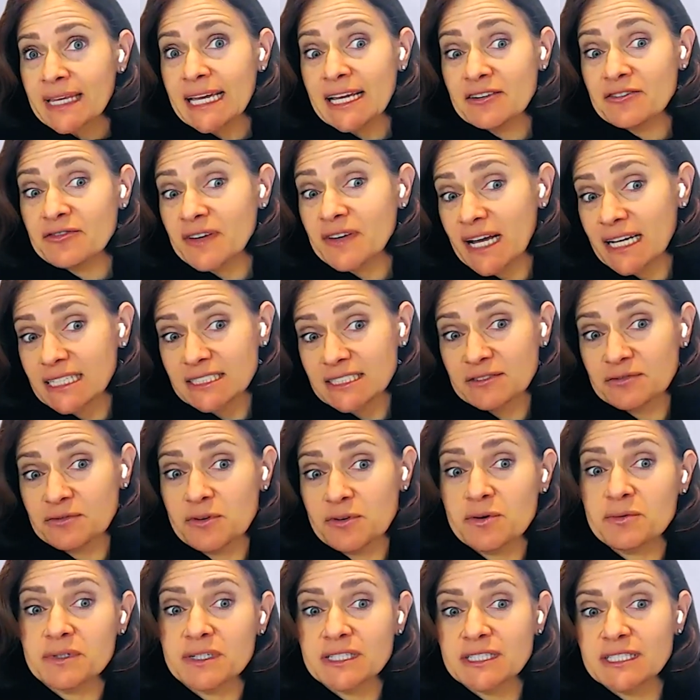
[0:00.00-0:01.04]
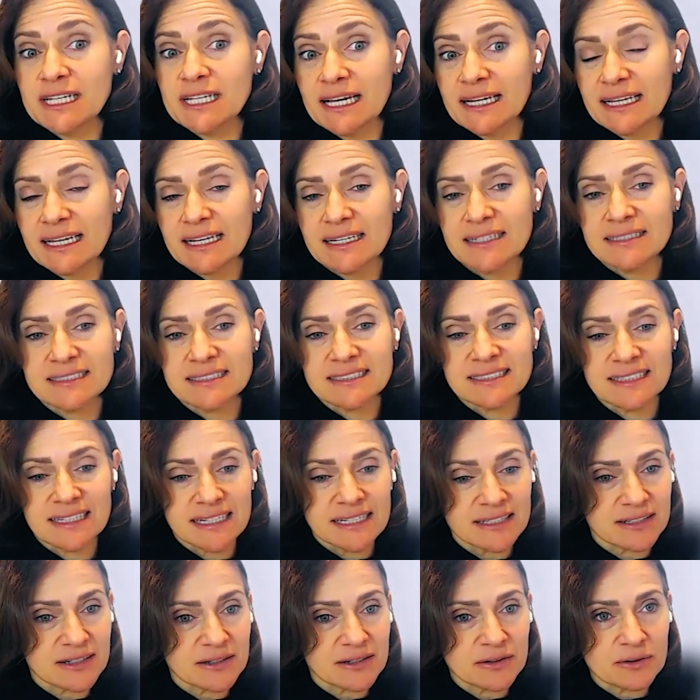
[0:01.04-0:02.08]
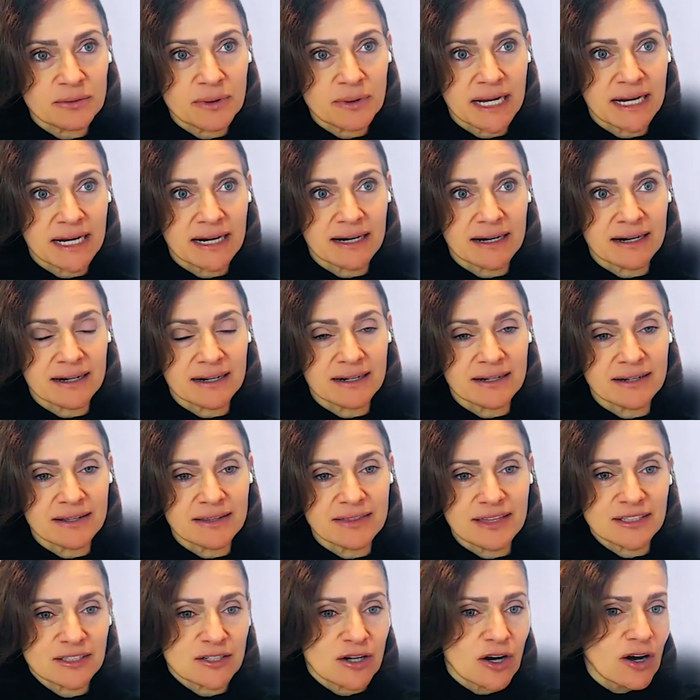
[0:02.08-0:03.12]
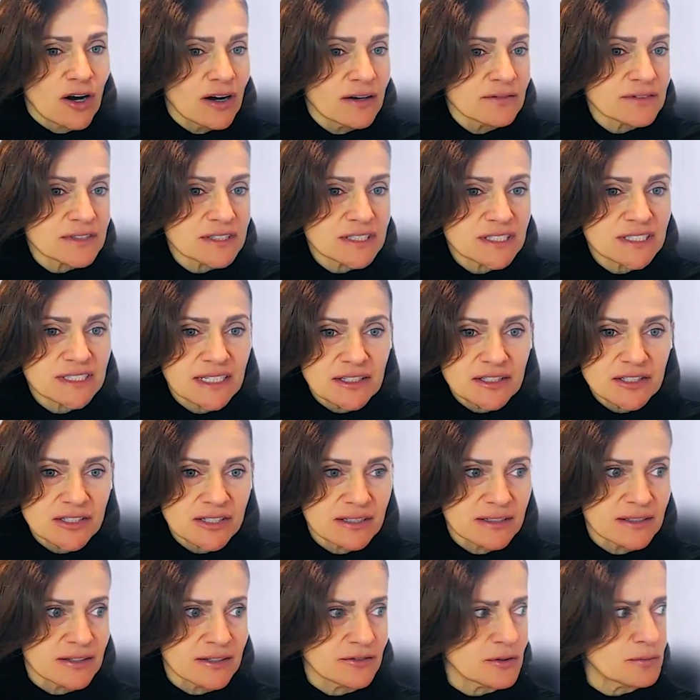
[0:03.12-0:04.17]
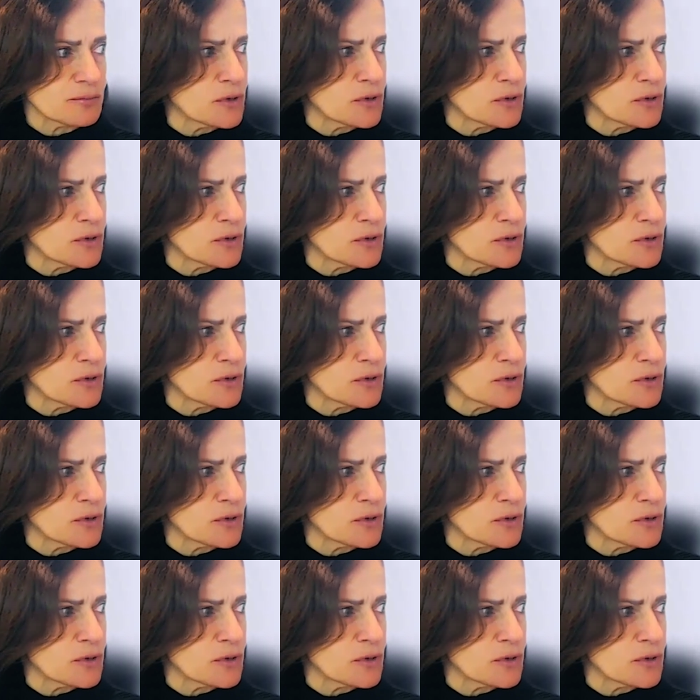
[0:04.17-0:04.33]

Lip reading: And fast forward decades later, where the conversation of